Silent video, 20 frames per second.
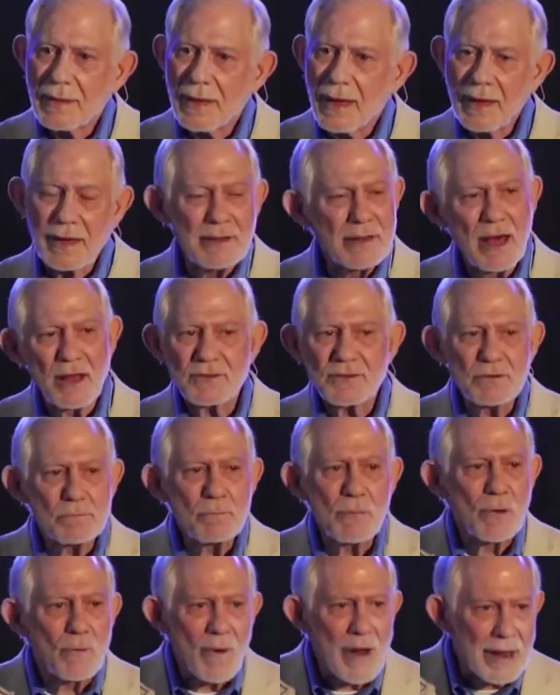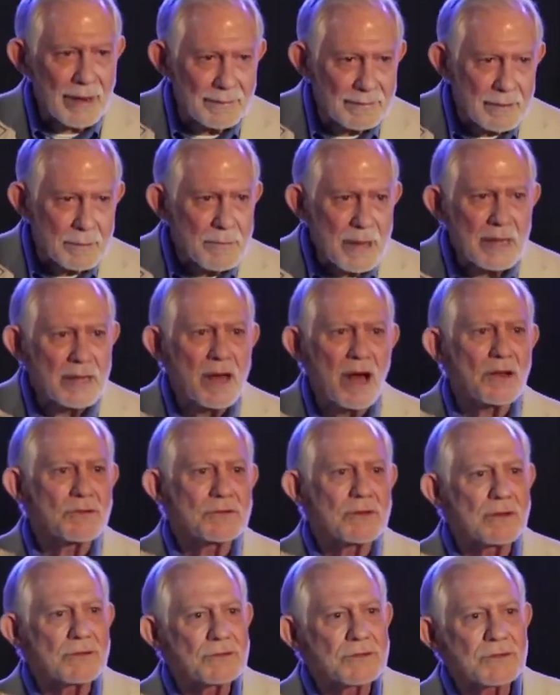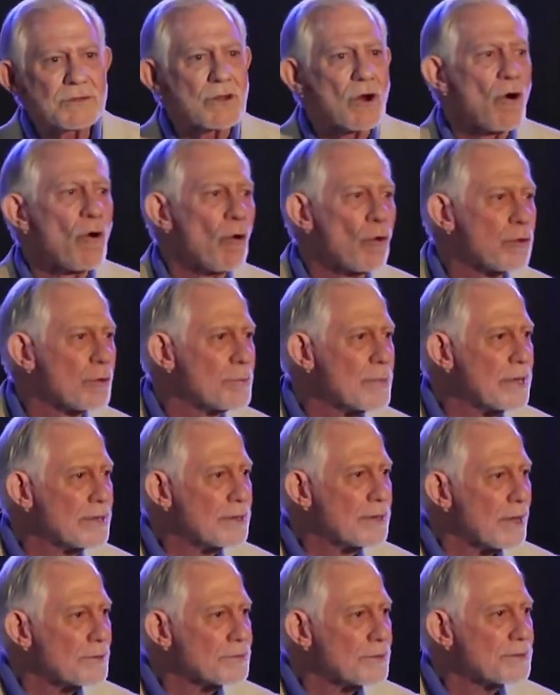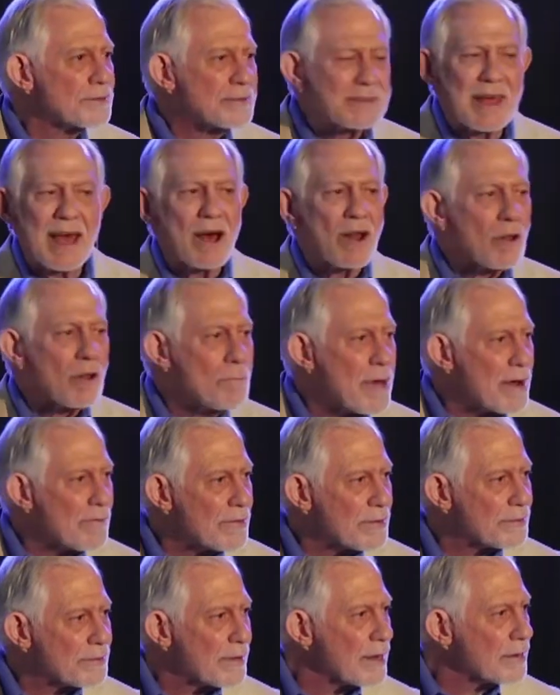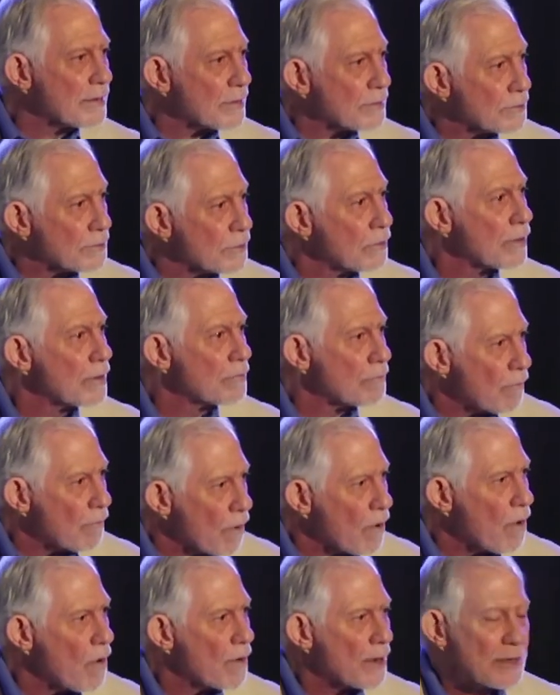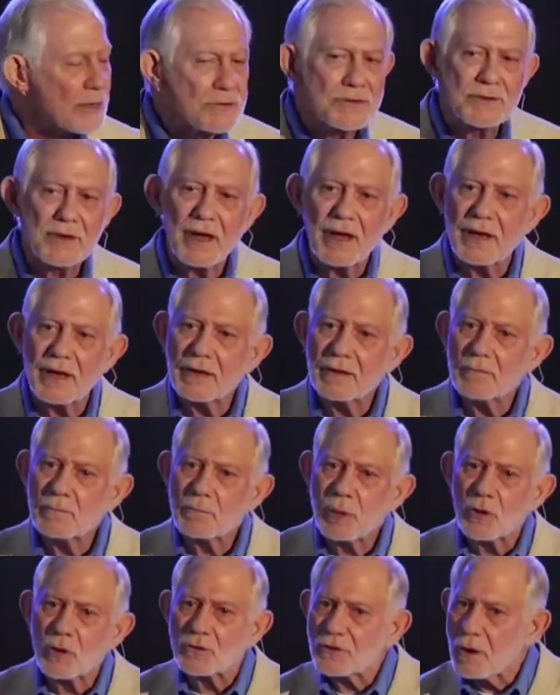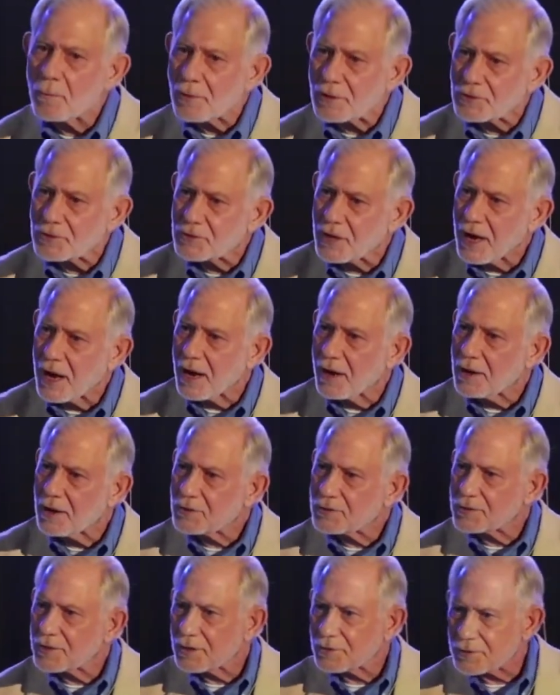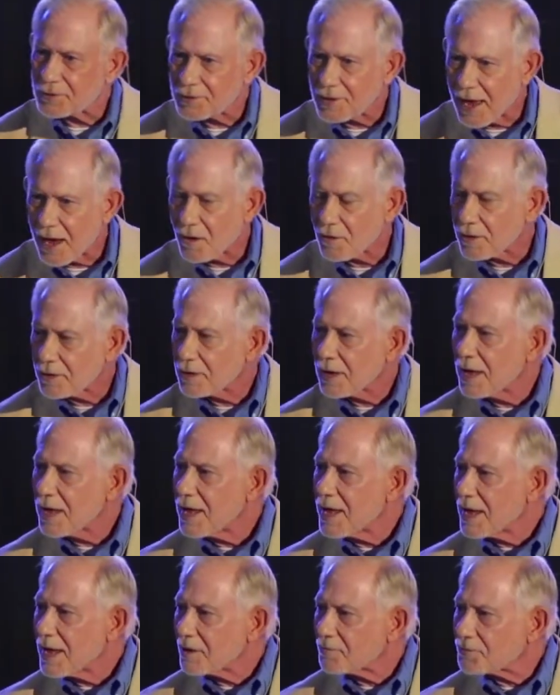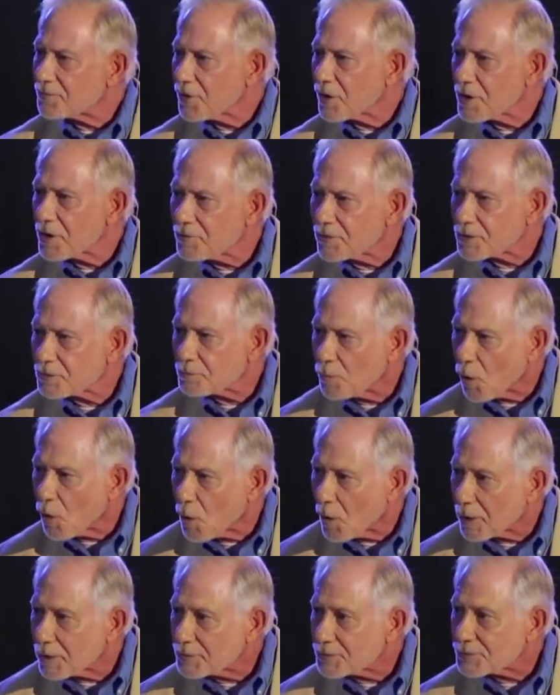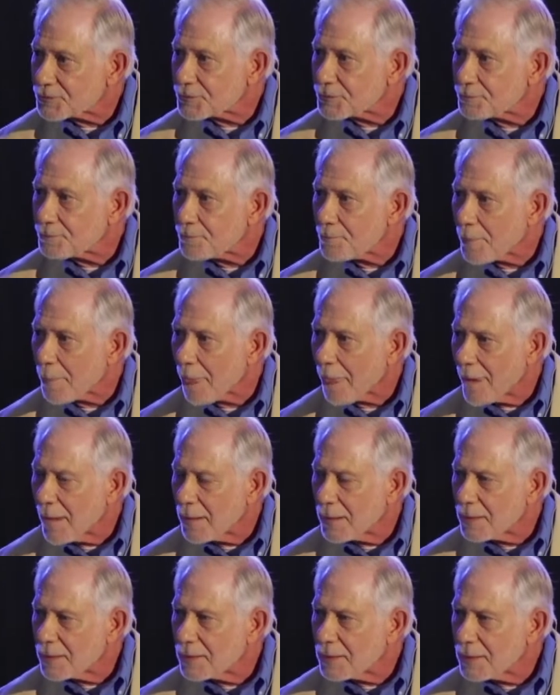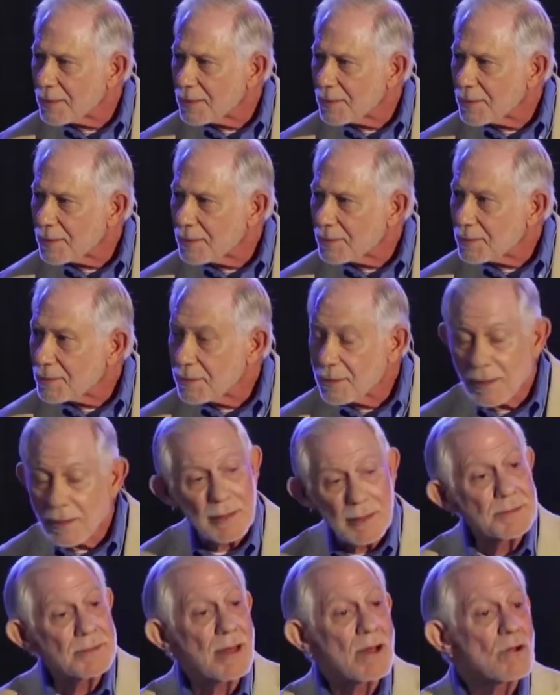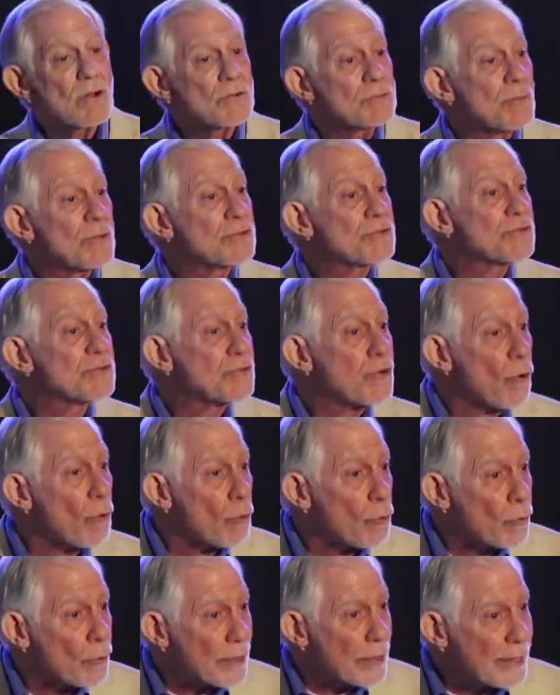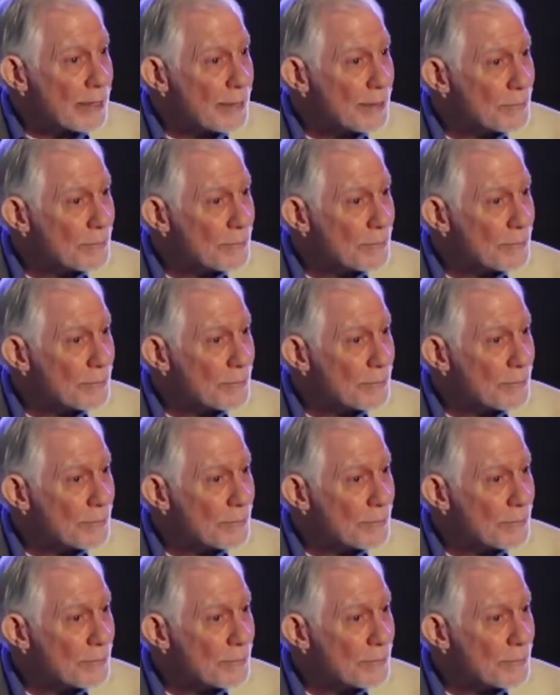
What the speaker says: and he doesn't berate them, he doesn't scold them, he doesn't tell them everything they're doing wrong. Instead, he pulls up a chair and he sits down in front of his boys, and he tells them a story.